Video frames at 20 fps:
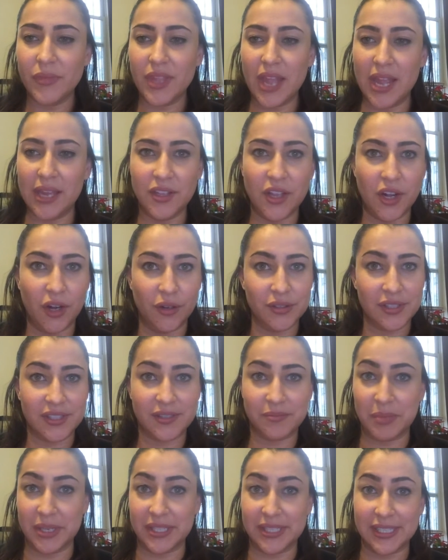you know, this
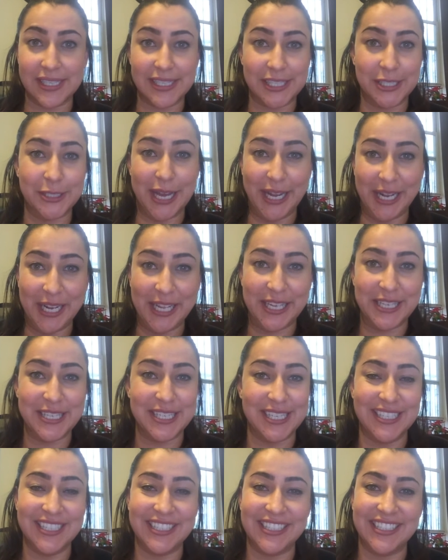business still got to get
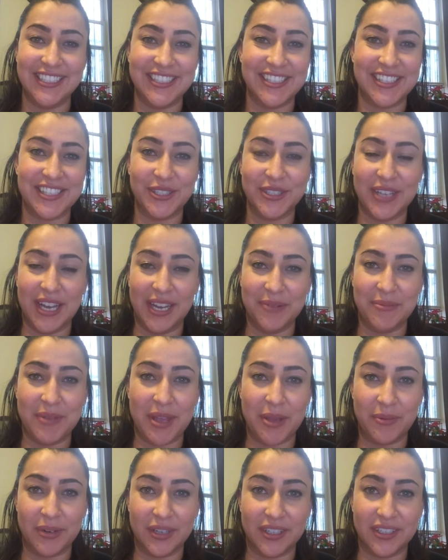done, and you still got to be
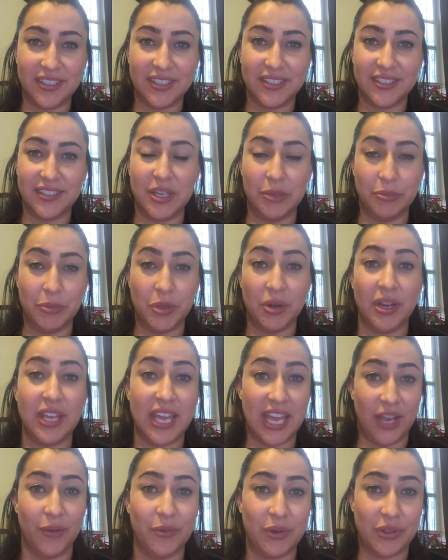able to
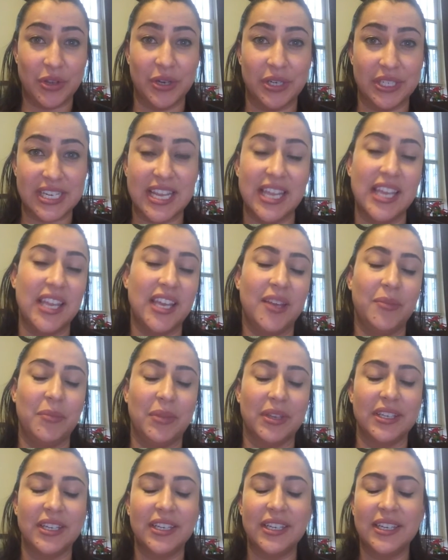communicate with your team
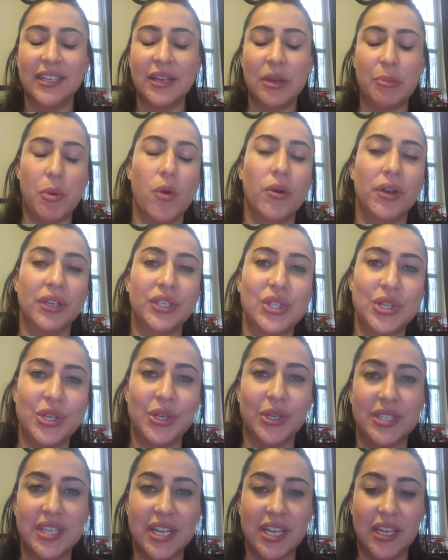and pour into
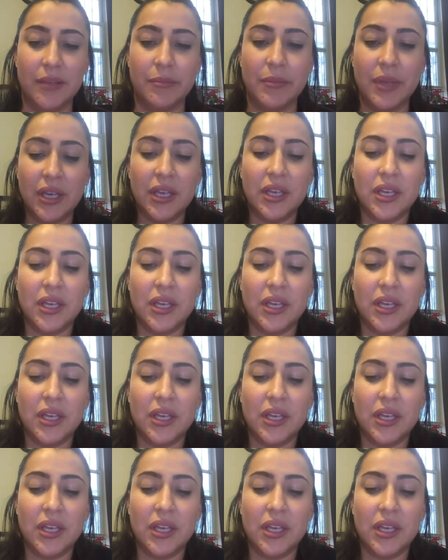your team.